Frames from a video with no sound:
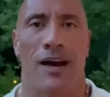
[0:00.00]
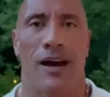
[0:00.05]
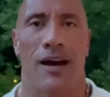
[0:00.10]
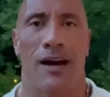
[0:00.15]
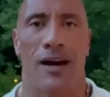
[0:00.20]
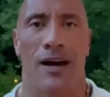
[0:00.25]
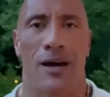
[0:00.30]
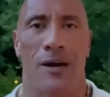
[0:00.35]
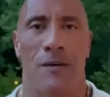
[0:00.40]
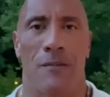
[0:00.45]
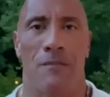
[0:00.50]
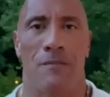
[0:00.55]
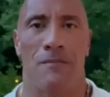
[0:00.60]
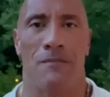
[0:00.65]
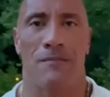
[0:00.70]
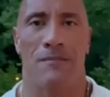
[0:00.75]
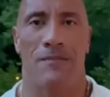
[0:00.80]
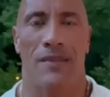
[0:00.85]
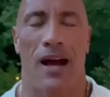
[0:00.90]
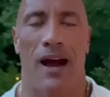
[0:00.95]
Um,
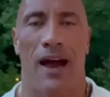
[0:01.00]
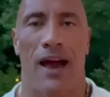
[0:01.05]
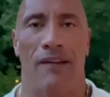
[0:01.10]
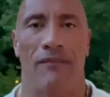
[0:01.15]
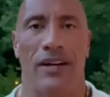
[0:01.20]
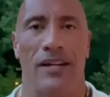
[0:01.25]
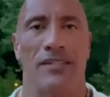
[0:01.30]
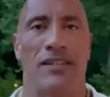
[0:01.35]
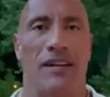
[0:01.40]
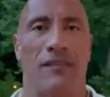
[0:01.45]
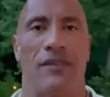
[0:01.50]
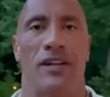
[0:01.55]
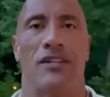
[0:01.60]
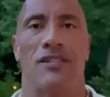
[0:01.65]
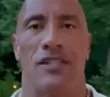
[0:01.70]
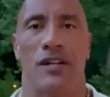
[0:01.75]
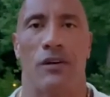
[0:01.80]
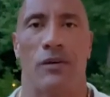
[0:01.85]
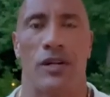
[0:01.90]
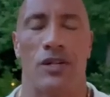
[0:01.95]
I have a TV
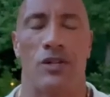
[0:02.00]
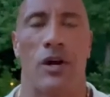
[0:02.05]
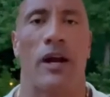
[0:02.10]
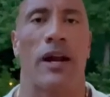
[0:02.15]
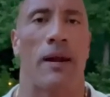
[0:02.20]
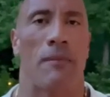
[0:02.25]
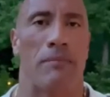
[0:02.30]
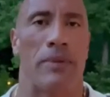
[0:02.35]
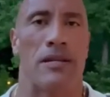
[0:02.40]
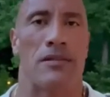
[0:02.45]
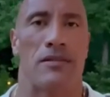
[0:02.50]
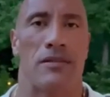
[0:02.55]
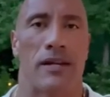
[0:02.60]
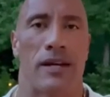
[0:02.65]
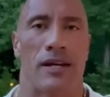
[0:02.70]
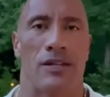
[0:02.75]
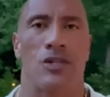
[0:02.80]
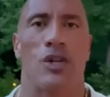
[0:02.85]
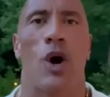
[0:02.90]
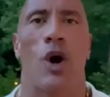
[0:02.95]
series on
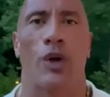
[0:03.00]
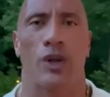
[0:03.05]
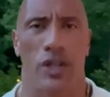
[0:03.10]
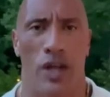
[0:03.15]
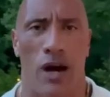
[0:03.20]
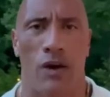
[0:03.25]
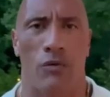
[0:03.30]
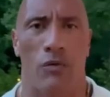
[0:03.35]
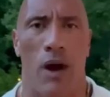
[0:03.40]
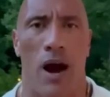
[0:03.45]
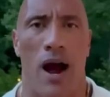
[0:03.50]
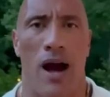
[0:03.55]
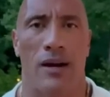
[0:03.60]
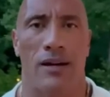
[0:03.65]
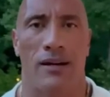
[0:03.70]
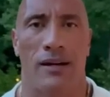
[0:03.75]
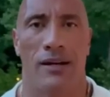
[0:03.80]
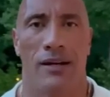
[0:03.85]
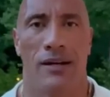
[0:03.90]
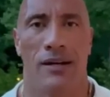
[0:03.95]
NBC. It's called Young
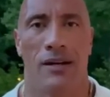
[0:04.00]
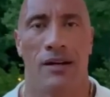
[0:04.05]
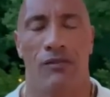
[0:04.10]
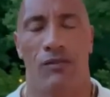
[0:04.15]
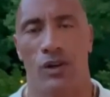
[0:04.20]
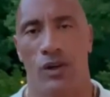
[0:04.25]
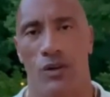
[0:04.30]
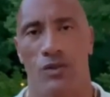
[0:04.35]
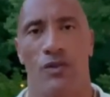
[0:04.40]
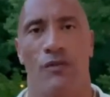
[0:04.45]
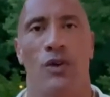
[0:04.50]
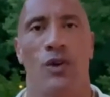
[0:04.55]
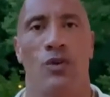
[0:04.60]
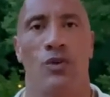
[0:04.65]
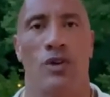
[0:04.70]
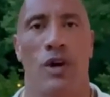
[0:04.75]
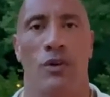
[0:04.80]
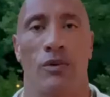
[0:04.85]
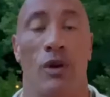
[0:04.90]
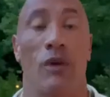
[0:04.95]
Rock. For those of you
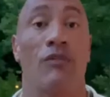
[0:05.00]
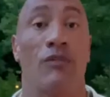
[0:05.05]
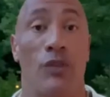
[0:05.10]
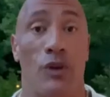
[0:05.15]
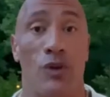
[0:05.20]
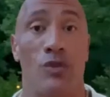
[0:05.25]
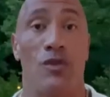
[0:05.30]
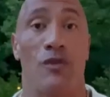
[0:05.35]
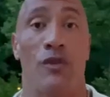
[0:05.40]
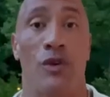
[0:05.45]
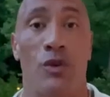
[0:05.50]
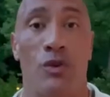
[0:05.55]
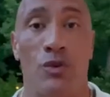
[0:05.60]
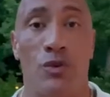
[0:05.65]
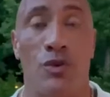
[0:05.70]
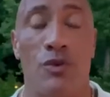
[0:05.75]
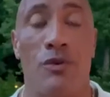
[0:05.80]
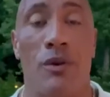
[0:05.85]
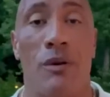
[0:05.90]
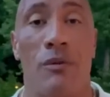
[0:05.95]
who don't know, and for those of you who
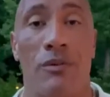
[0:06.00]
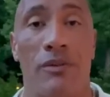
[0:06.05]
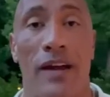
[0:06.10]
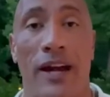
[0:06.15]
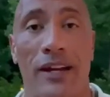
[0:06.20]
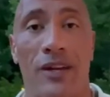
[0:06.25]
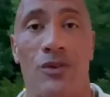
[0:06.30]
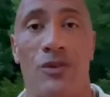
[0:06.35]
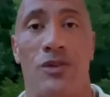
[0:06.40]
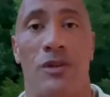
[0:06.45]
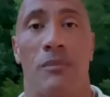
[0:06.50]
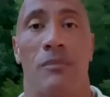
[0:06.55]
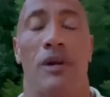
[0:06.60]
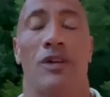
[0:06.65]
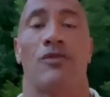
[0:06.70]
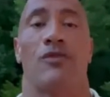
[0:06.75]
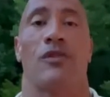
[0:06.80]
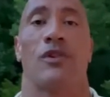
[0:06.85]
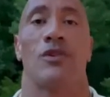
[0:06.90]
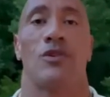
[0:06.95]
do know, thank you so
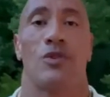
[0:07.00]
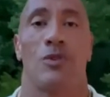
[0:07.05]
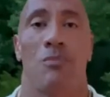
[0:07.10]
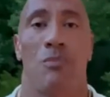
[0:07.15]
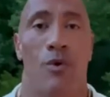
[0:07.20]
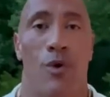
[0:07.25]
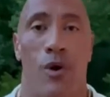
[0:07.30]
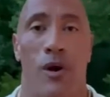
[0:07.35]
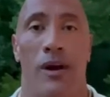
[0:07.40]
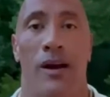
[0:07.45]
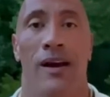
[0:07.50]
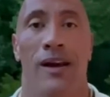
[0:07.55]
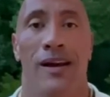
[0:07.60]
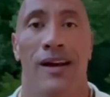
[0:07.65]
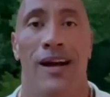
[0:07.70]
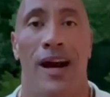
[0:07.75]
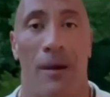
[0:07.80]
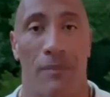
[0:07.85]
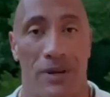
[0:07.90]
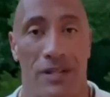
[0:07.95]
much for the support.
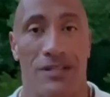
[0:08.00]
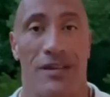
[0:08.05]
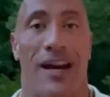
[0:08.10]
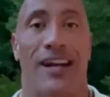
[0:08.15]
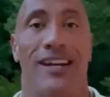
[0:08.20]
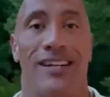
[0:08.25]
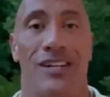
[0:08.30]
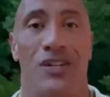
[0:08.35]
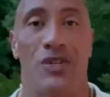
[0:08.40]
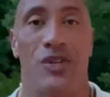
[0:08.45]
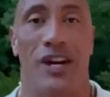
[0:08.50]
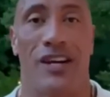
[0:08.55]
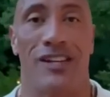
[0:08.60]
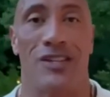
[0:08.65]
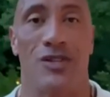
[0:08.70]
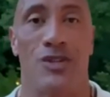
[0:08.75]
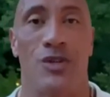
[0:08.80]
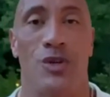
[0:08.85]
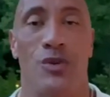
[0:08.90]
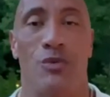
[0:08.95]
I'm excited to share
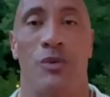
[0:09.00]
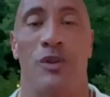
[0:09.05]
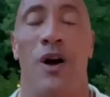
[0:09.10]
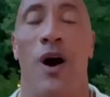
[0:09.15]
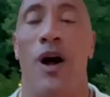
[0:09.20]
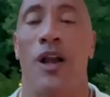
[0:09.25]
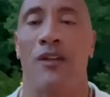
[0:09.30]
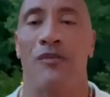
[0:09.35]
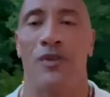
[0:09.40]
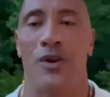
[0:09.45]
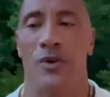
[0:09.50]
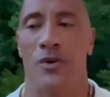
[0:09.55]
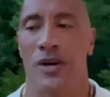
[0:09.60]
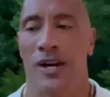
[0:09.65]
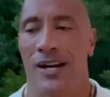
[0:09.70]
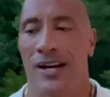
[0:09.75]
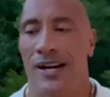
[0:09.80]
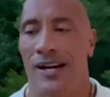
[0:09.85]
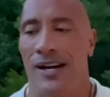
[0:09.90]
this news with all of you.